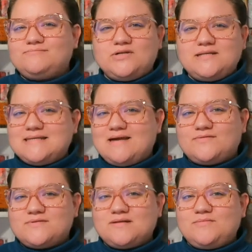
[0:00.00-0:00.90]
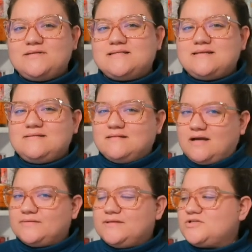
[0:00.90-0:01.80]
Put it down for some reason,
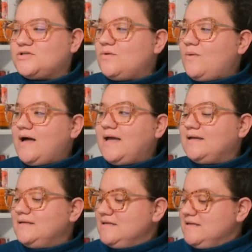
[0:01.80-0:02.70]
not really sure why.